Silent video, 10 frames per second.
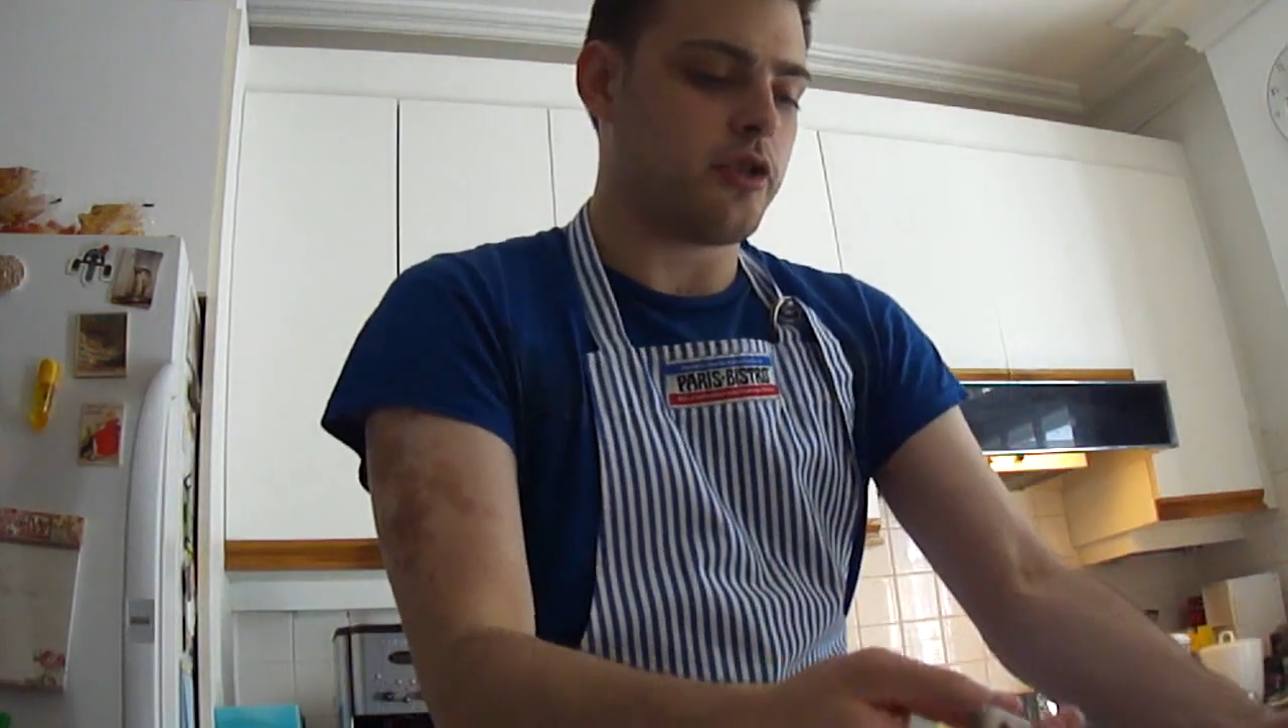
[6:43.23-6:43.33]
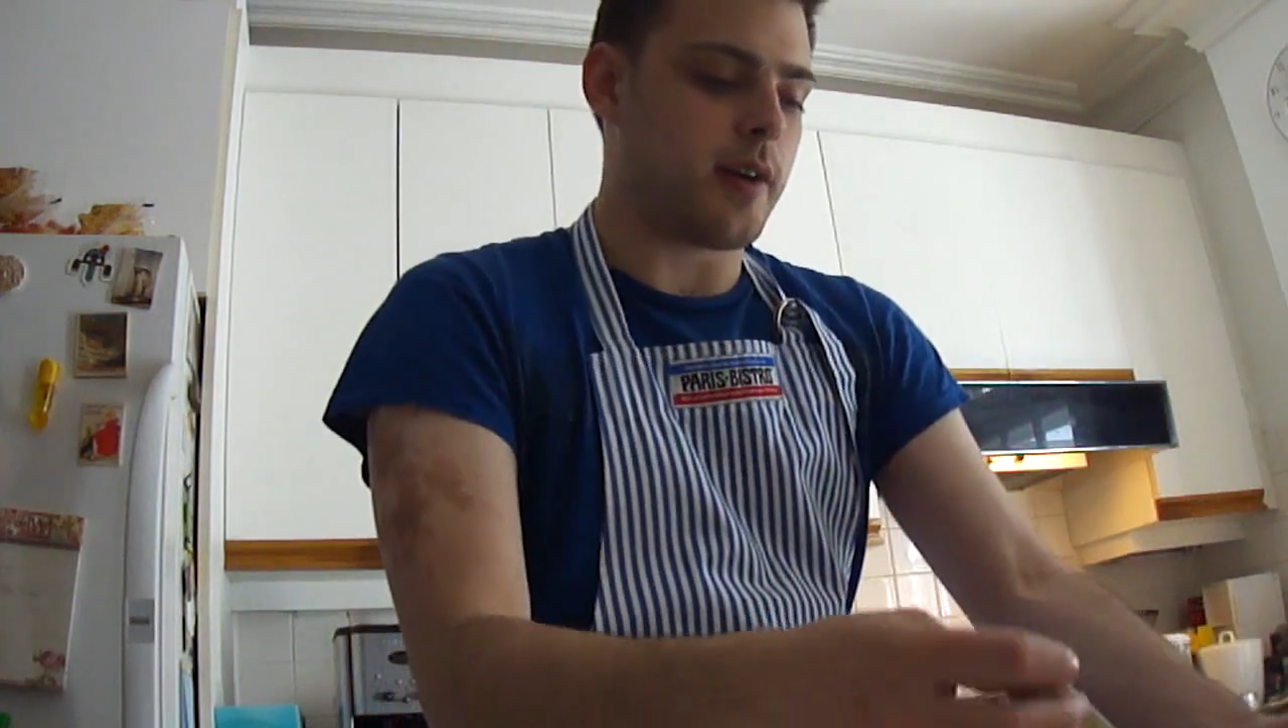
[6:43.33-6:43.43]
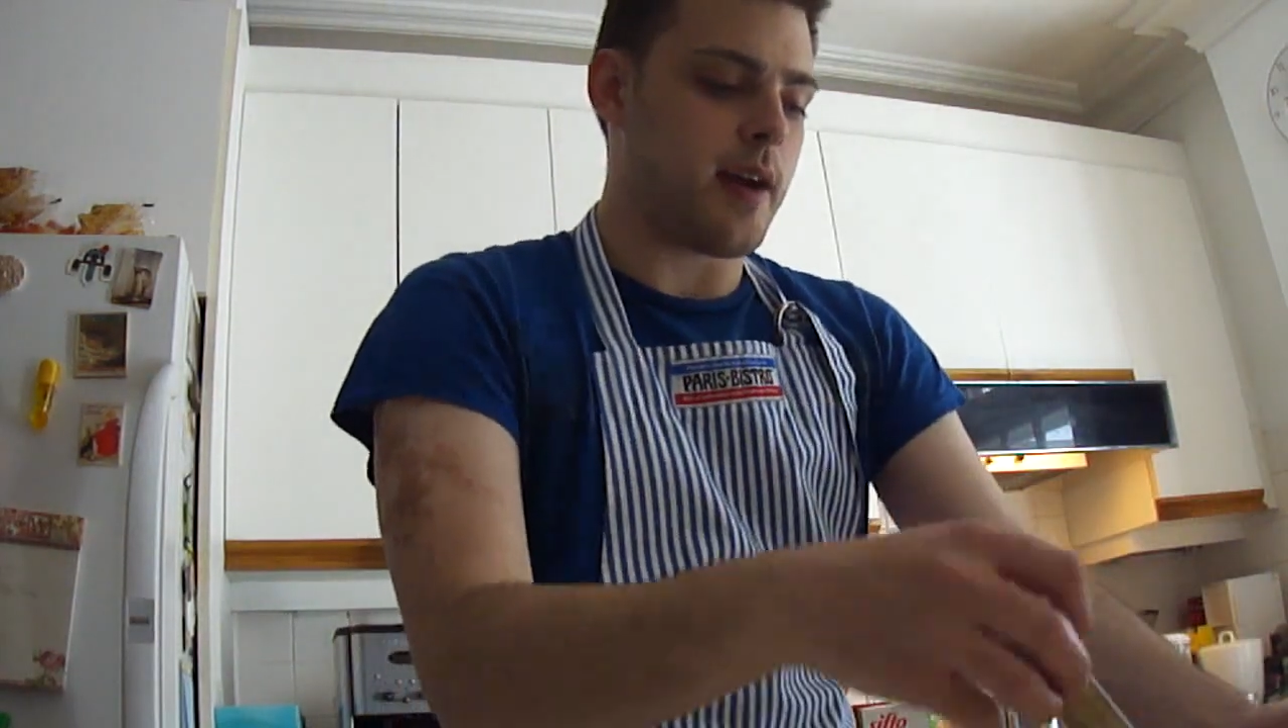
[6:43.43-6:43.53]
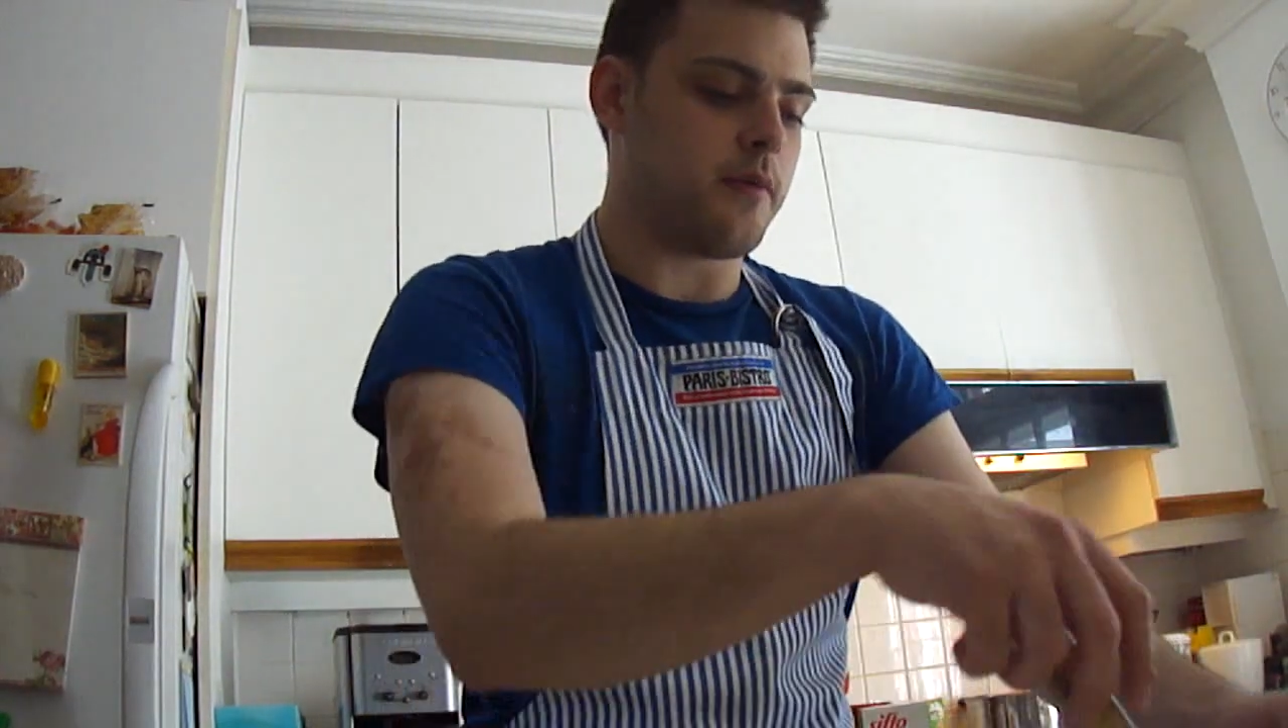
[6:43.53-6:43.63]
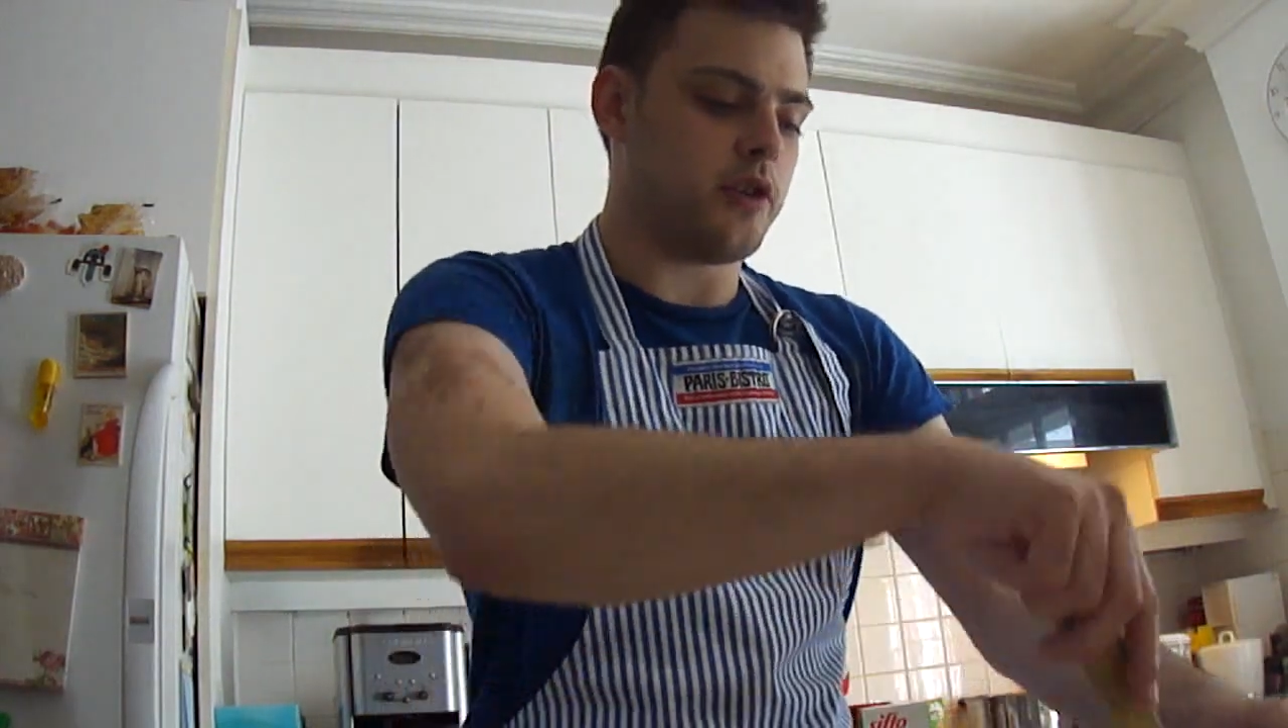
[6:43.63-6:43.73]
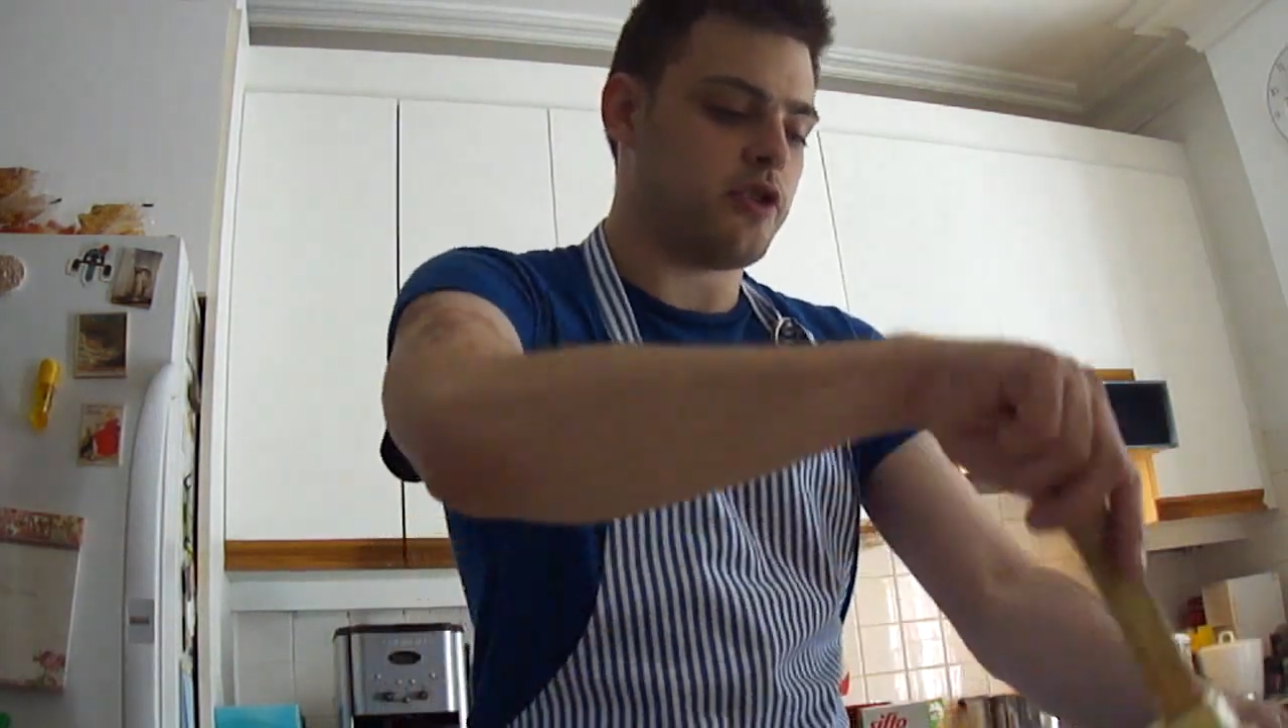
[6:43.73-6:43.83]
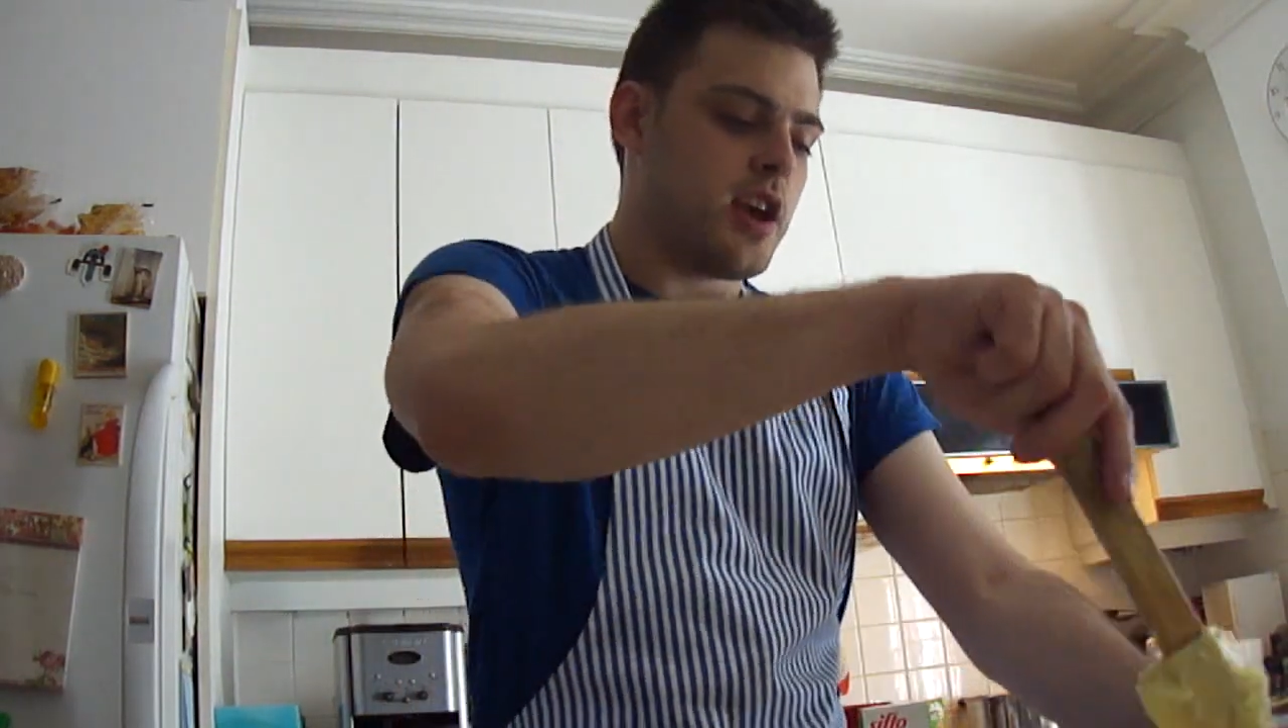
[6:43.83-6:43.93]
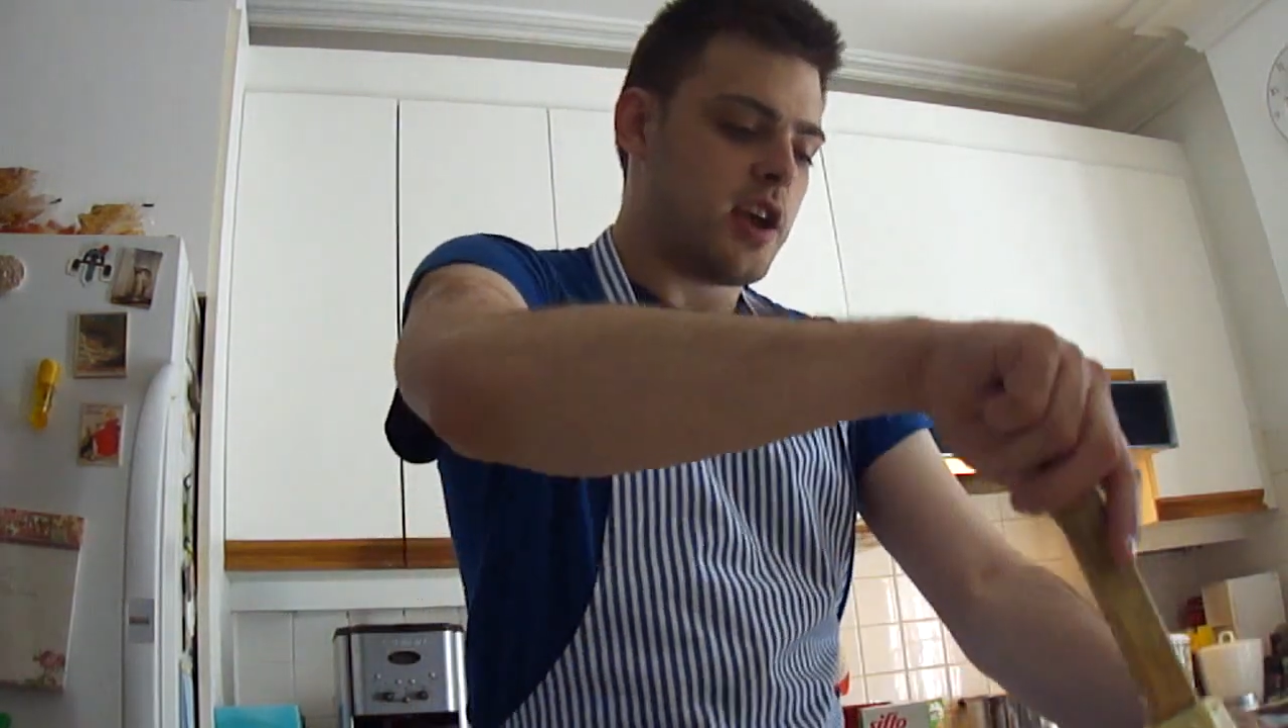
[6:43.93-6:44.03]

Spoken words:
your average.